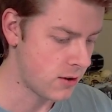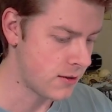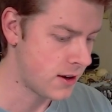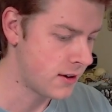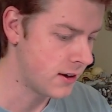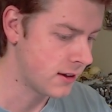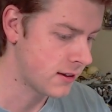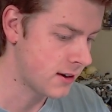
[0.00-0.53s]
on
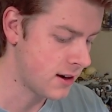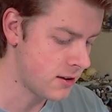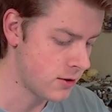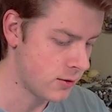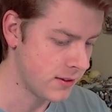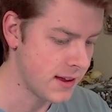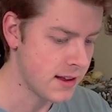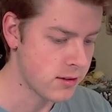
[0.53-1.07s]
right there. I don't know
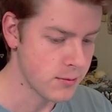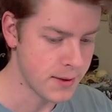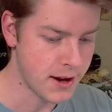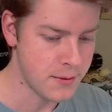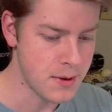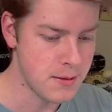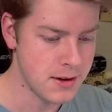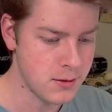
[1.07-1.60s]
what that's about.
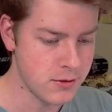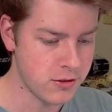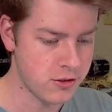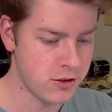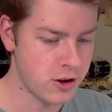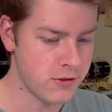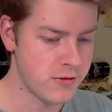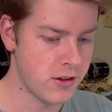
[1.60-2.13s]
Maybe it was
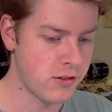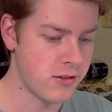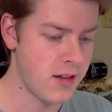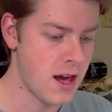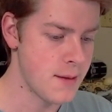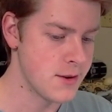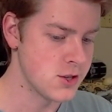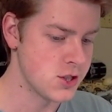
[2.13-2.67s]
surface
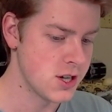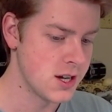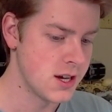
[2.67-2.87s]
damage.